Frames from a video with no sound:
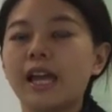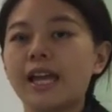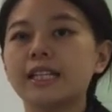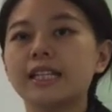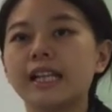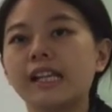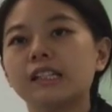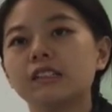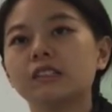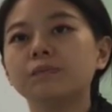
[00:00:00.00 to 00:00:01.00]
And
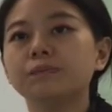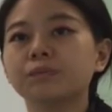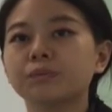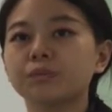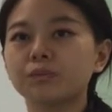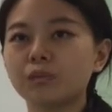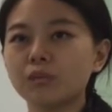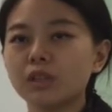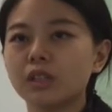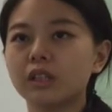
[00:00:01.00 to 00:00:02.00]
then
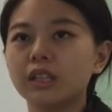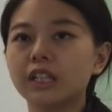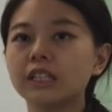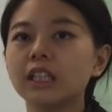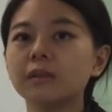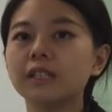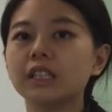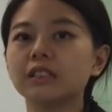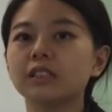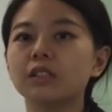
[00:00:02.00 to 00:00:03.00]
economic
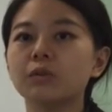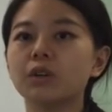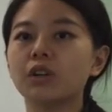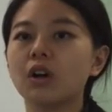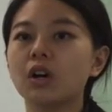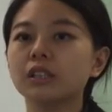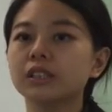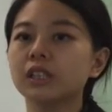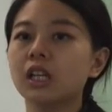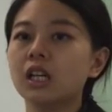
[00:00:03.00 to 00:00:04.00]
downturn will cause
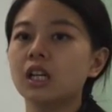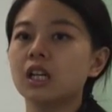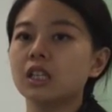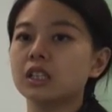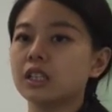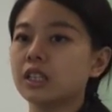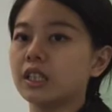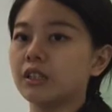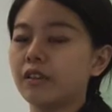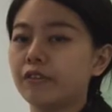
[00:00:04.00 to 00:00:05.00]

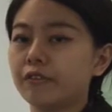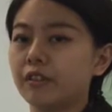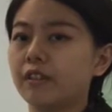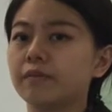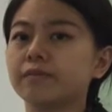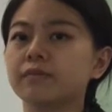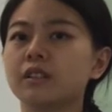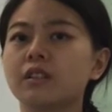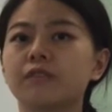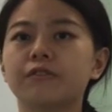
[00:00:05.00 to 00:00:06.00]
the
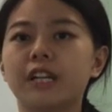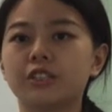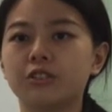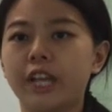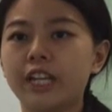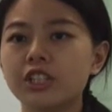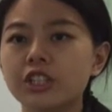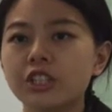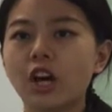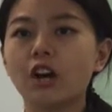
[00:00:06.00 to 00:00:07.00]

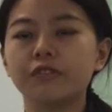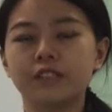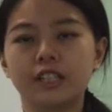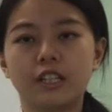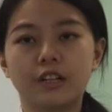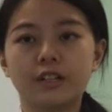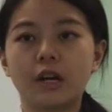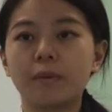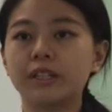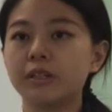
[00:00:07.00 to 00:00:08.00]
fluctuation of the
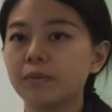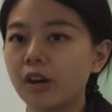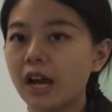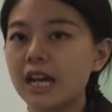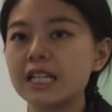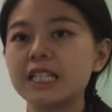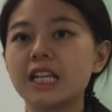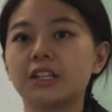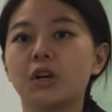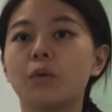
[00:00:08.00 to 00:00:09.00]
commodity price,
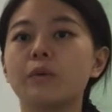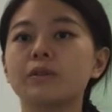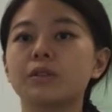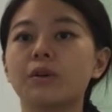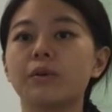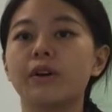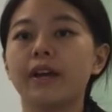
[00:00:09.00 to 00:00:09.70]
and also will